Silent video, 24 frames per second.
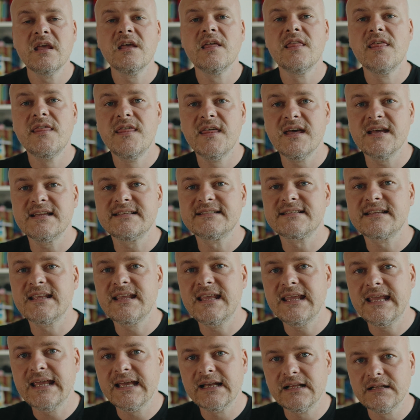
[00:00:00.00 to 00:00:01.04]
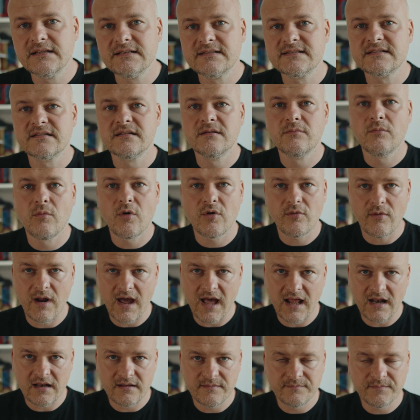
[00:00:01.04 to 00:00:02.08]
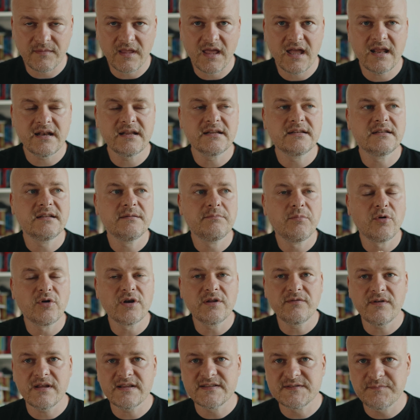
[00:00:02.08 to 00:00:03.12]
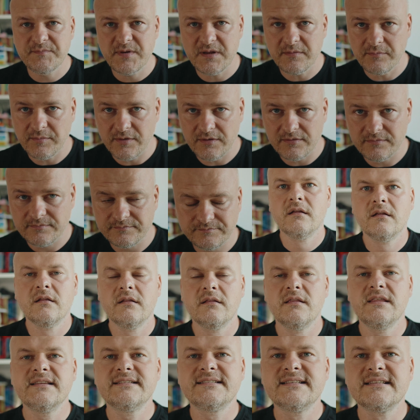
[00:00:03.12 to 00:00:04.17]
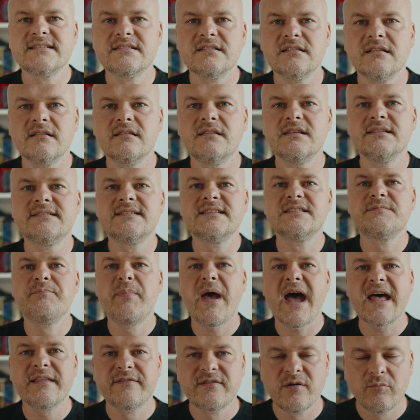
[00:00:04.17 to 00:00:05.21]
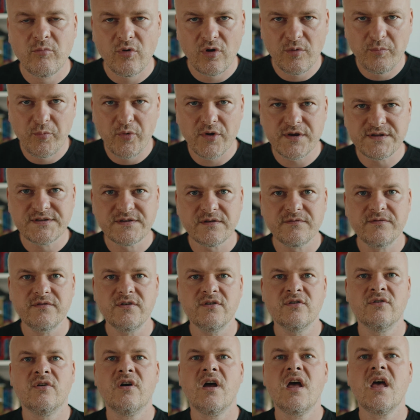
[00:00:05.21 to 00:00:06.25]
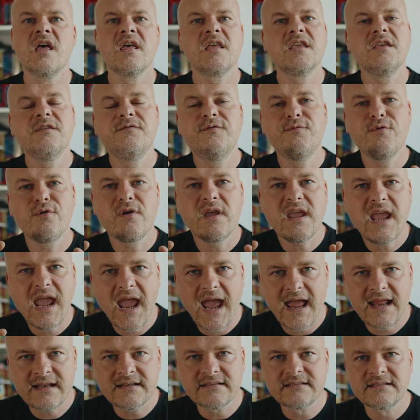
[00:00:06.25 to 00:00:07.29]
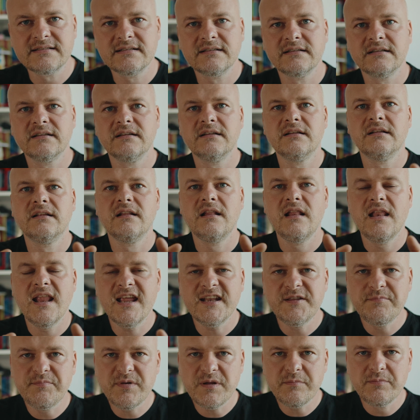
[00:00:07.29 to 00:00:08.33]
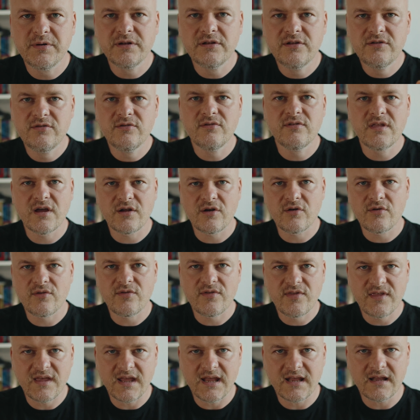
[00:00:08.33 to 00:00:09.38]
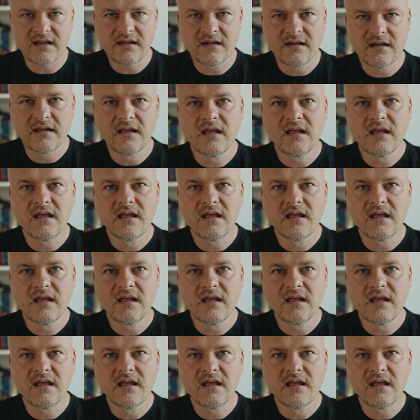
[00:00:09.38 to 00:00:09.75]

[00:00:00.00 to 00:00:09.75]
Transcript: This kills morale. And it demotivates people. This is bad from all points of view. If you can't let people do their own thing,